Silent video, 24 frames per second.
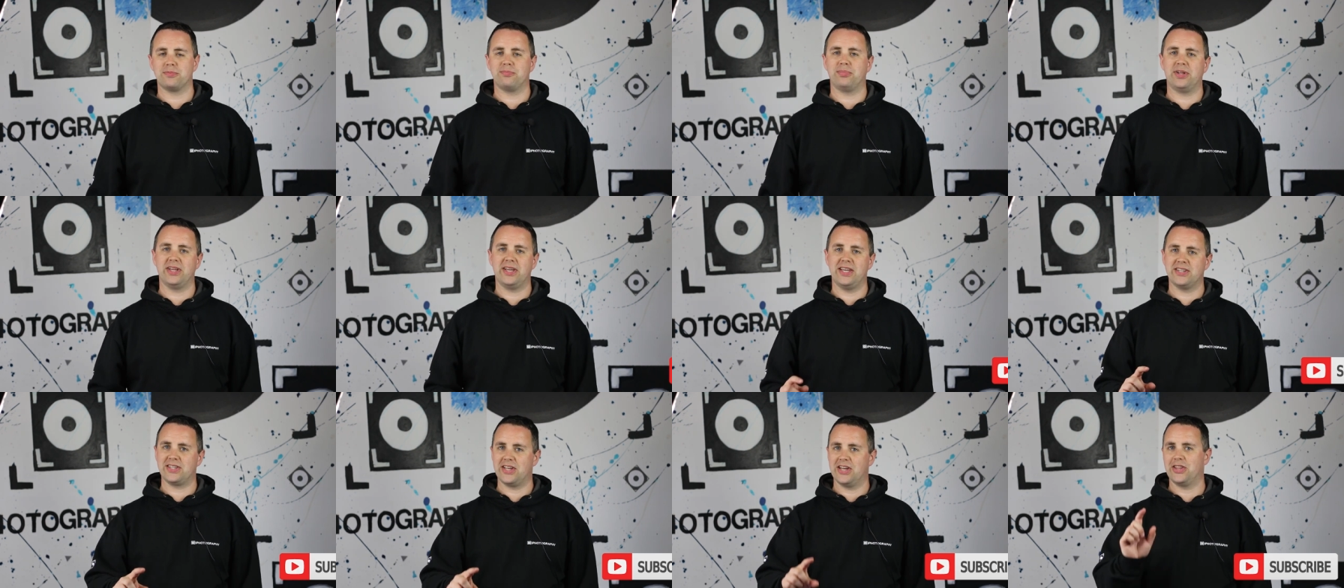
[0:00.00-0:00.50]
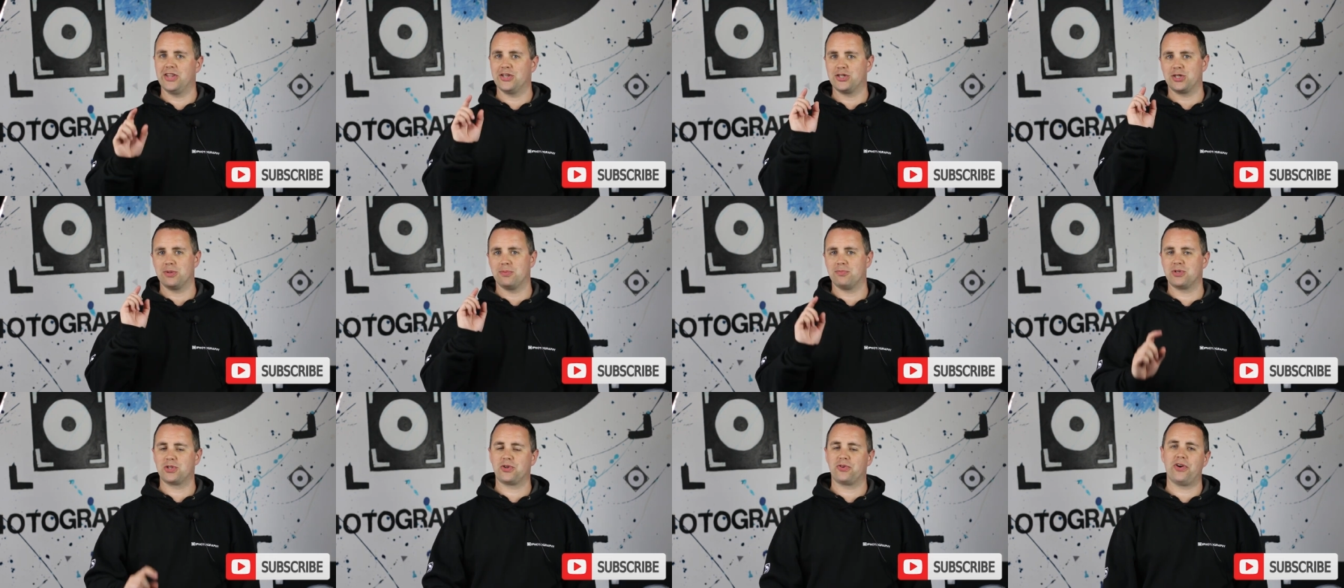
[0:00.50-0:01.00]
please hit the
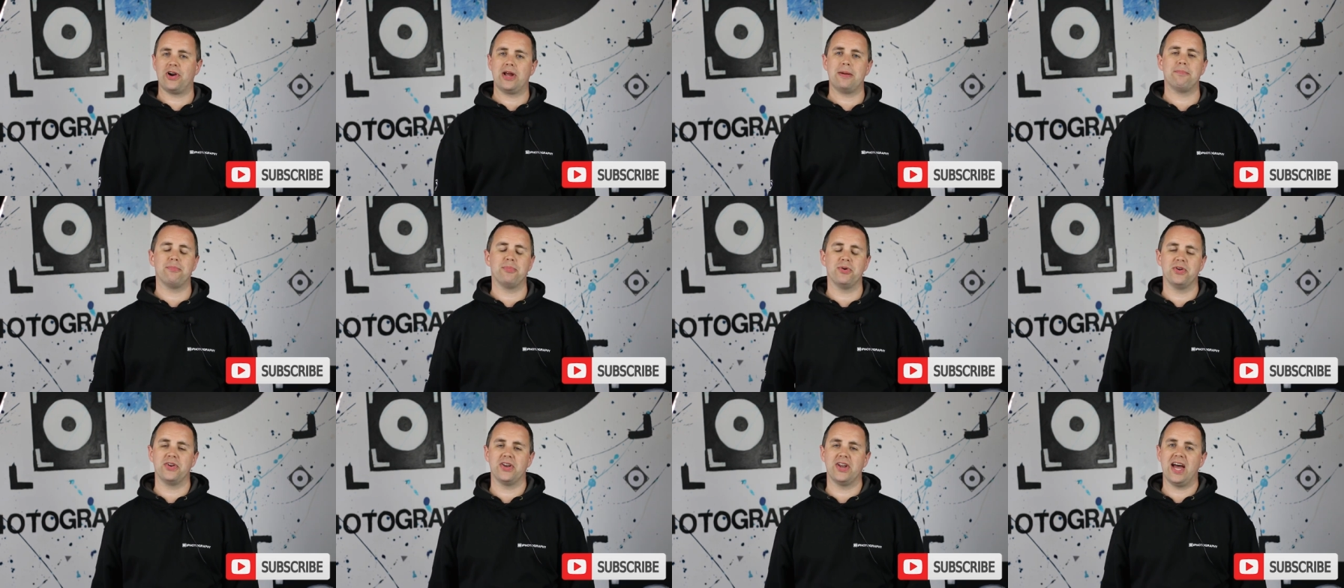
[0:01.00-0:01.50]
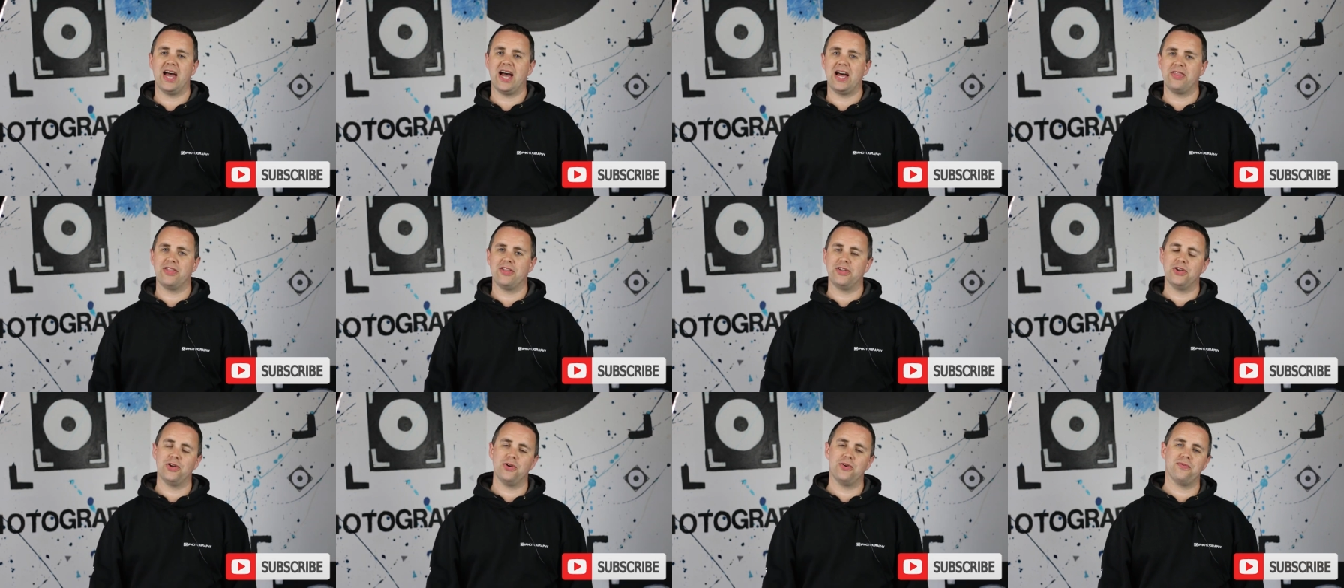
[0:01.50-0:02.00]
subscribe button
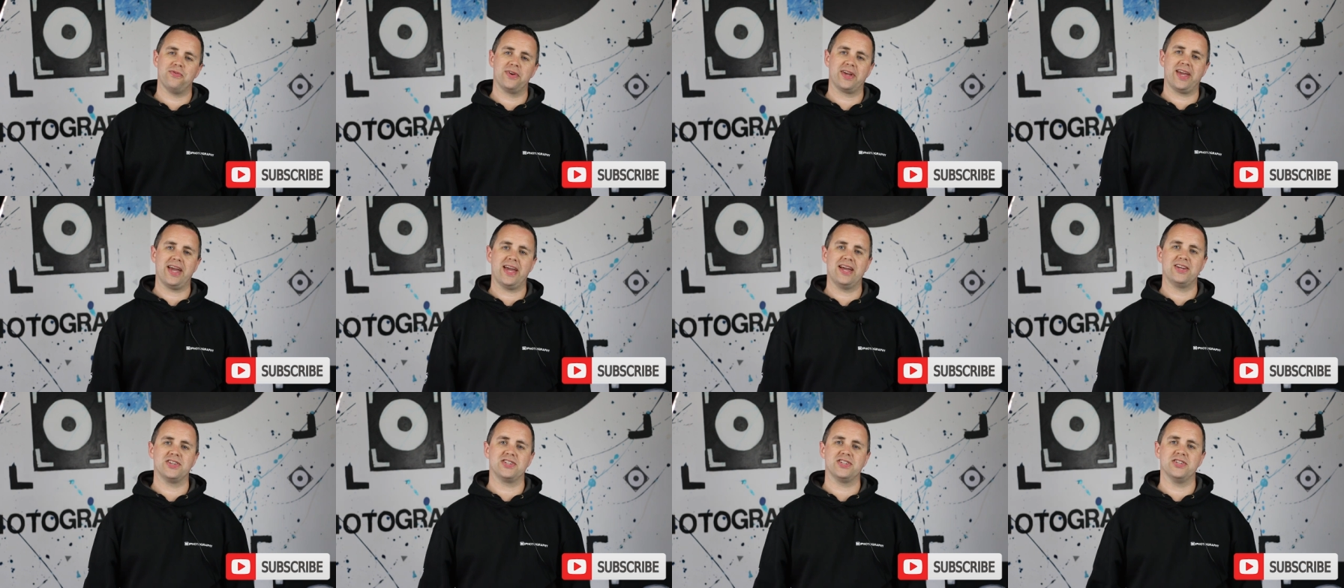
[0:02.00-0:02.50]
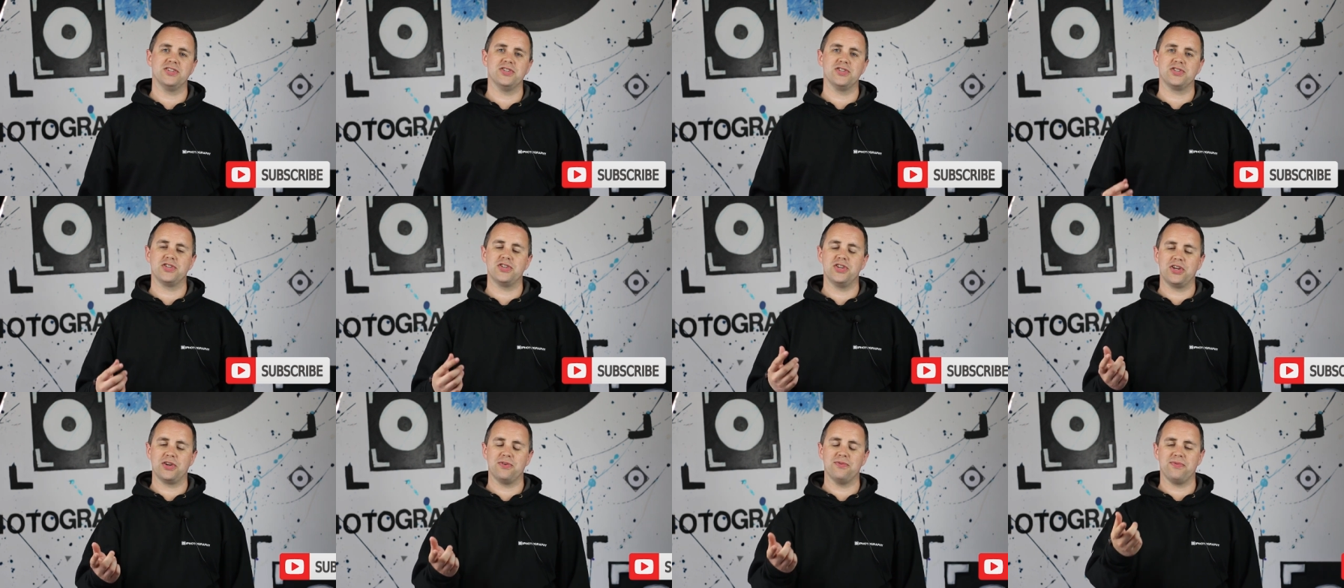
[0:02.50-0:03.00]
and the notifications
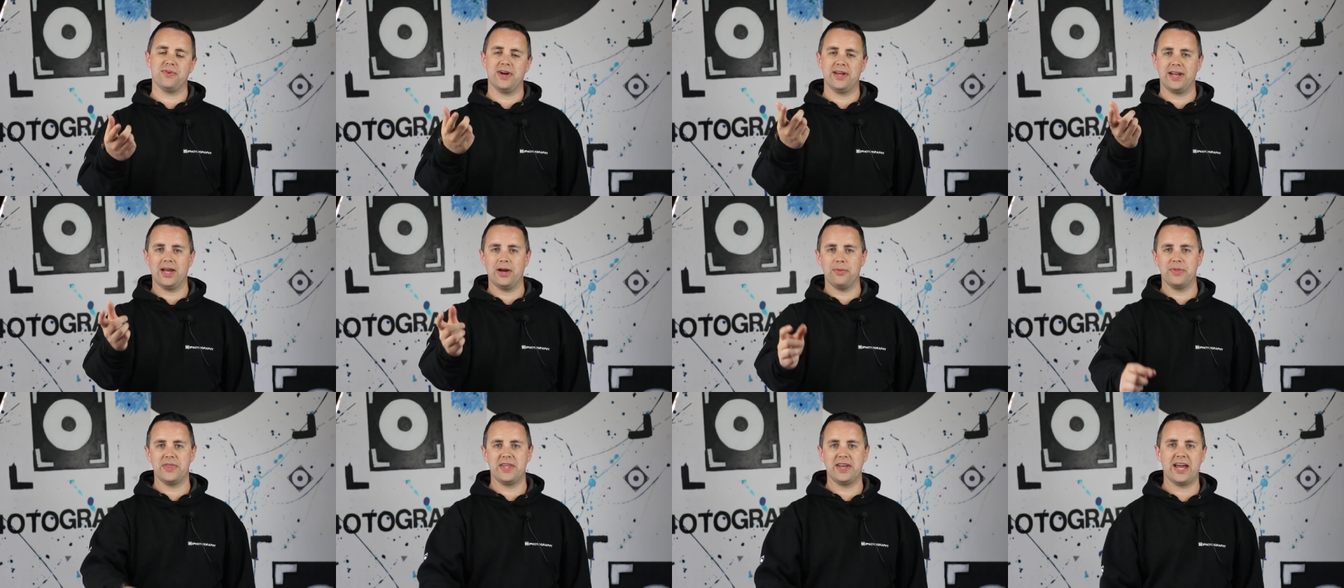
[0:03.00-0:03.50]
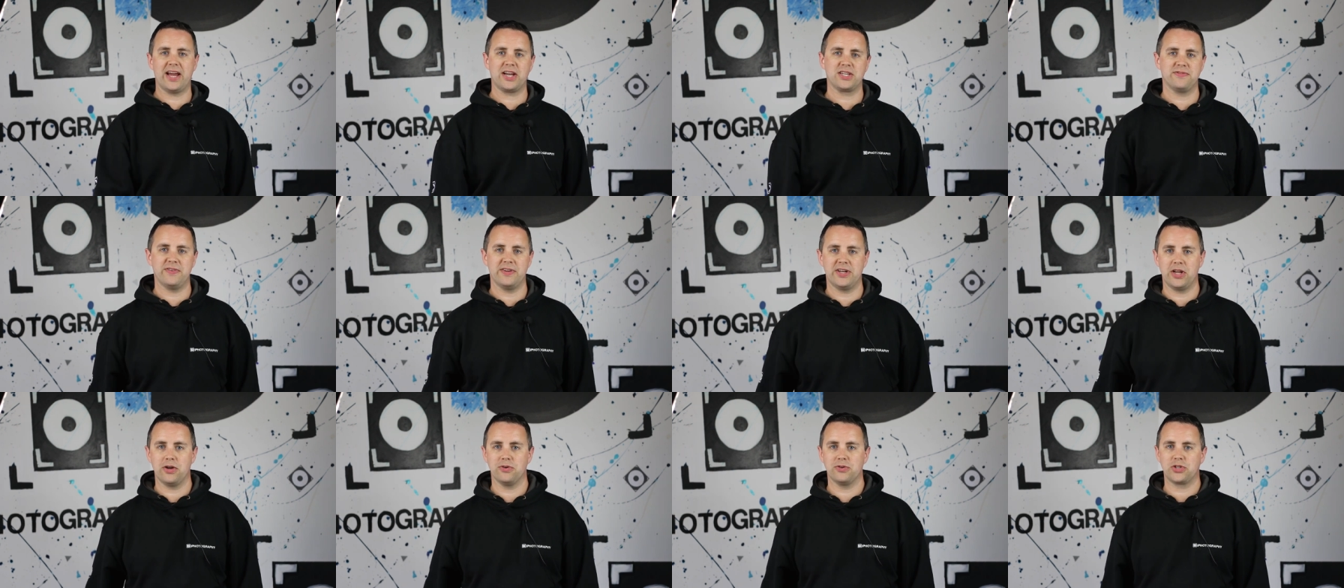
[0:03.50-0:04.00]
so you can find out when the next
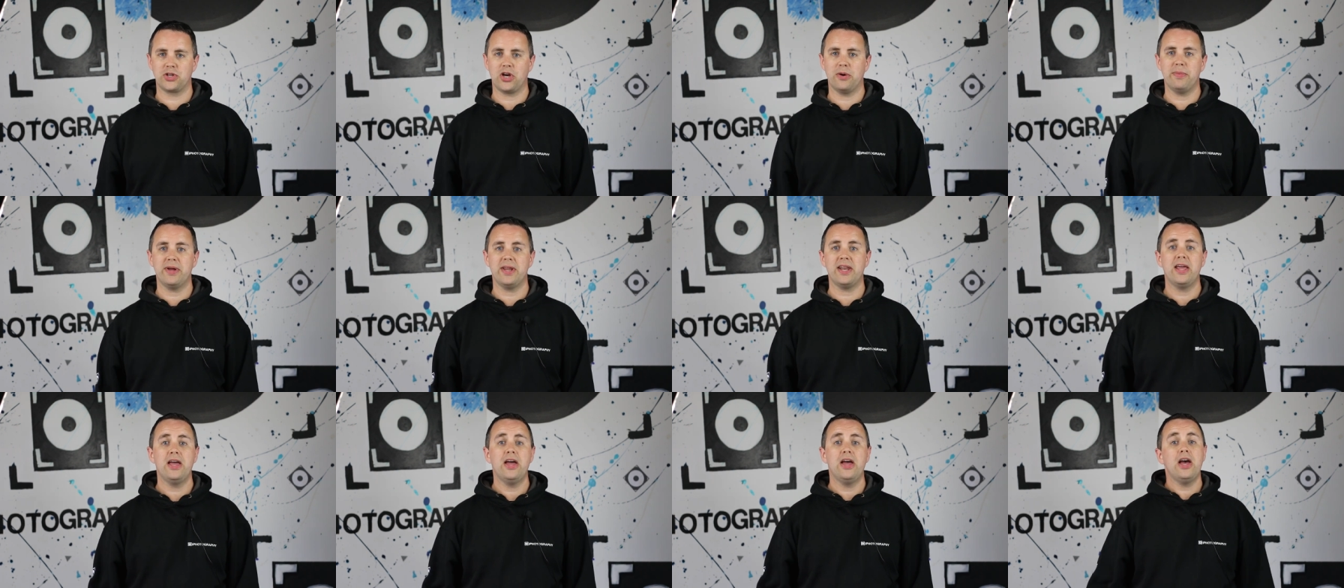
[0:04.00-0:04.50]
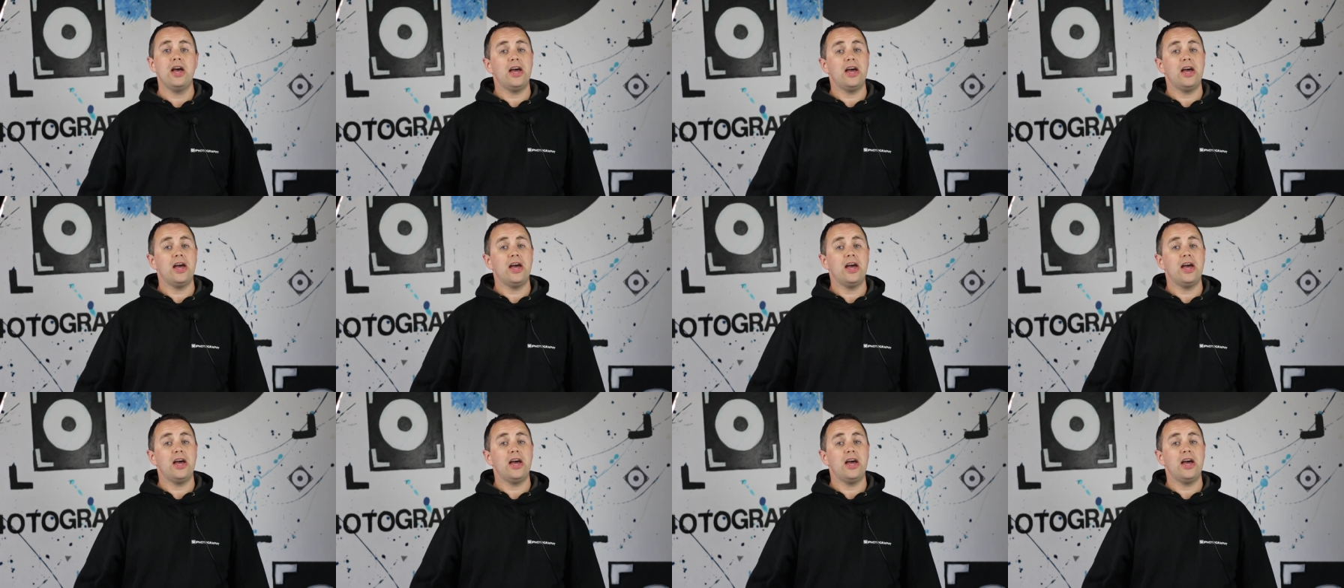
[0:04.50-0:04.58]
video is coming.